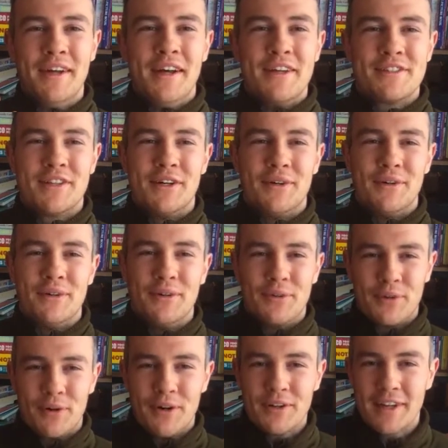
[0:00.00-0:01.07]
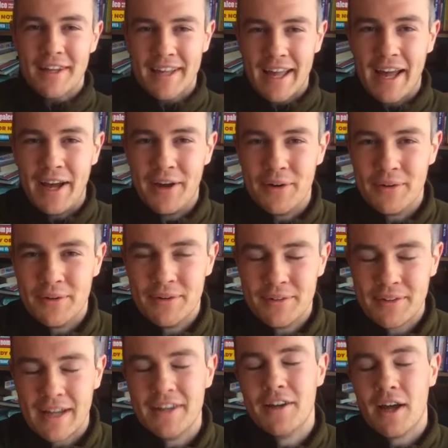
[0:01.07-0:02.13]
So raw cacao,
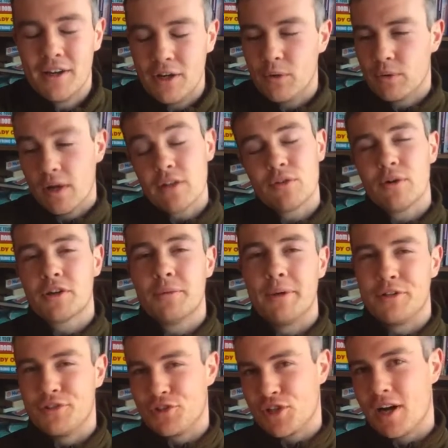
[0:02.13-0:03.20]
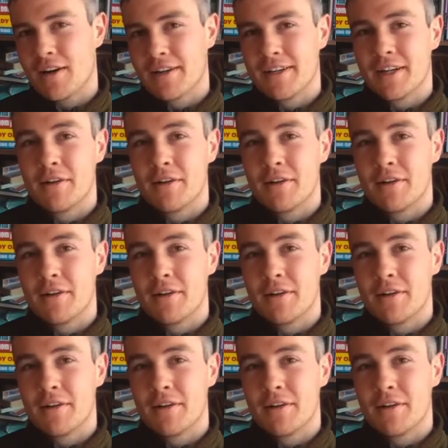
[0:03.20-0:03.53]
and no, we're not talking about just chocolate.